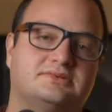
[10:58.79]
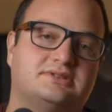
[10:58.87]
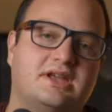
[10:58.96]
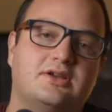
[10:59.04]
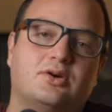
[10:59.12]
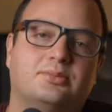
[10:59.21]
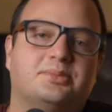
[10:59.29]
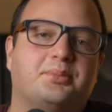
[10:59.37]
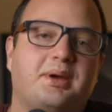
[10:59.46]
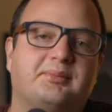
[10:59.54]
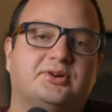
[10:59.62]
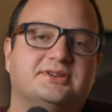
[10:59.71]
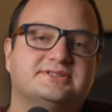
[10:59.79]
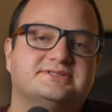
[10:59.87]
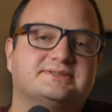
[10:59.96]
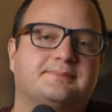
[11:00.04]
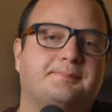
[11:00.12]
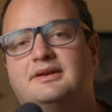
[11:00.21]
take home
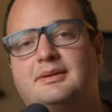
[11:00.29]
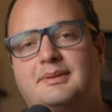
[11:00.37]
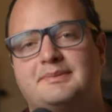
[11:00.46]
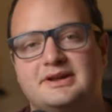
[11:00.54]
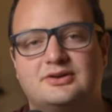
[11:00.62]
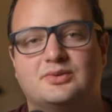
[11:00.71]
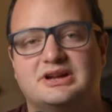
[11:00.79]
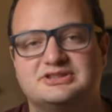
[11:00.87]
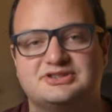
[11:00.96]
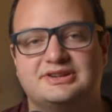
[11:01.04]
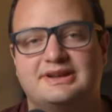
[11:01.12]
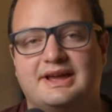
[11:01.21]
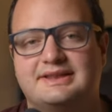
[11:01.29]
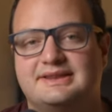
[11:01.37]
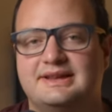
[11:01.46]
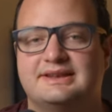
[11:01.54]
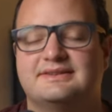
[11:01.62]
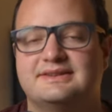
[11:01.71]
memories. Now, my big question at
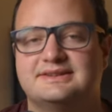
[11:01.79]
the end of